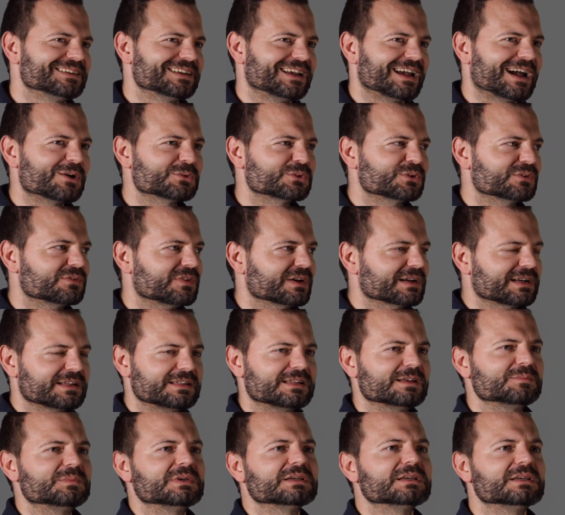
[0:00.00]
out of
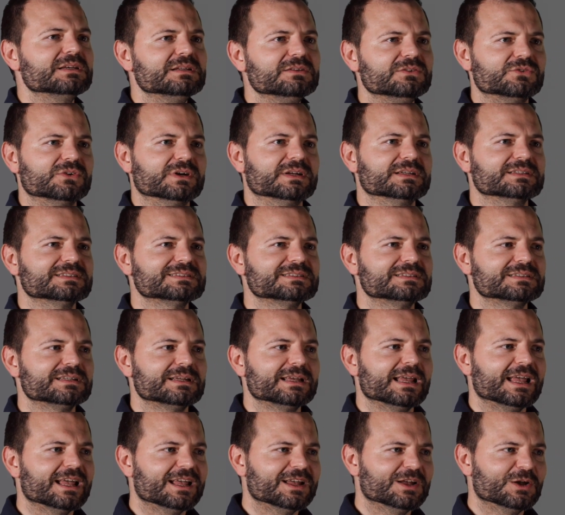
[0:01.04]
academic interest,
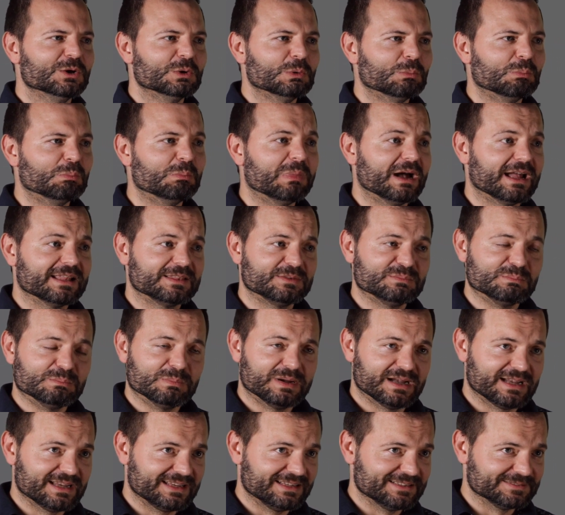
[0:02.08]
but
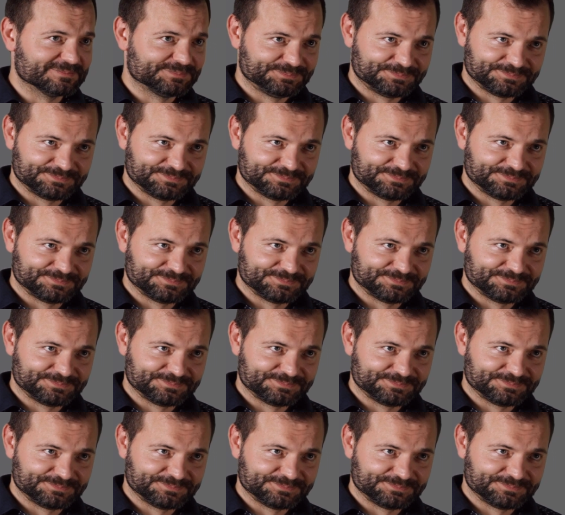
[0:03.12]
by